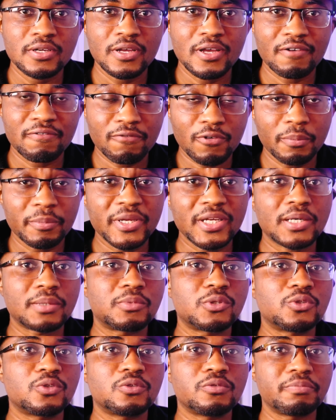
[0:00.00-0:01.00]
a
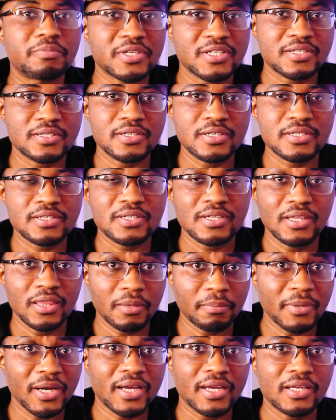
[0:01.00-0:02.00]
formidable business in the
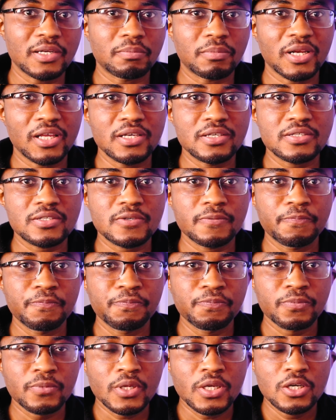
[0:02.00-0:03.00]
marketplace.
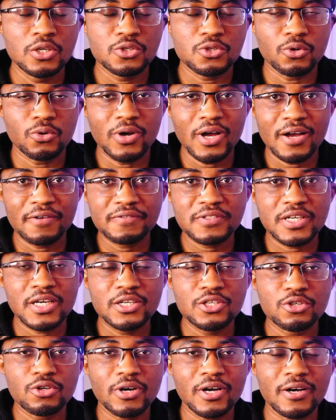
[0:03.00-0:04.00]
So after
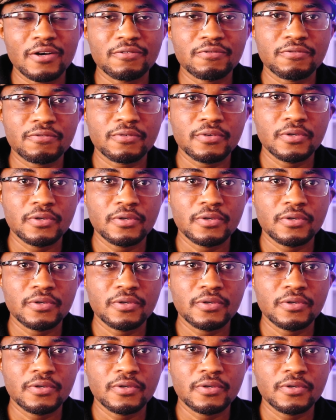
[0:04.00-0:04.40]
you have